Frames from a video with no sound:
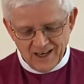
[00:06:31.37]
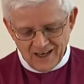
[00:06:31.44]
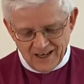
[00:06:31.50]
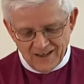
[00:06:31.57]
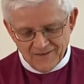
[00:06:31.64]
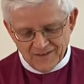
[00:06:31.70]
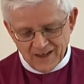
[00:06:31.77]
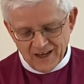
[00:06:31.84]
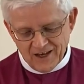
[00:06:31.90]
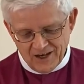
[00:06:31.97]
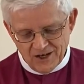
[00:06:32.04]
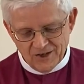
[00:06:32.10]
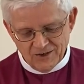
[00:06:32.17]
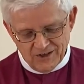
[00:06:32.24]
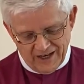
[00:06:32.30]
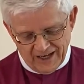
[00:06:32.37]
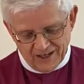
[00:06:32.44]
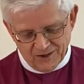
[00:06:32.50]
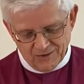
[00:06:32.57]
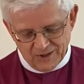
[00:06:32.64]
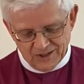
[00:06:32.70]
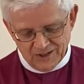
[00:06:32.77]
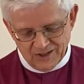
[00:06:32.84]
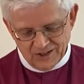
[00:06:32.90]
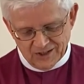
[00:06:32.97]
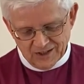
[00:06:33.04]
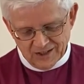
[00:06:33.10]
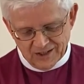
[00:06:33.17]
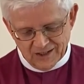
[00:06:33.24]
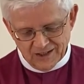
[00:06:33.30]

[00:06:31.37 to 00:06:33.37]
in their own language?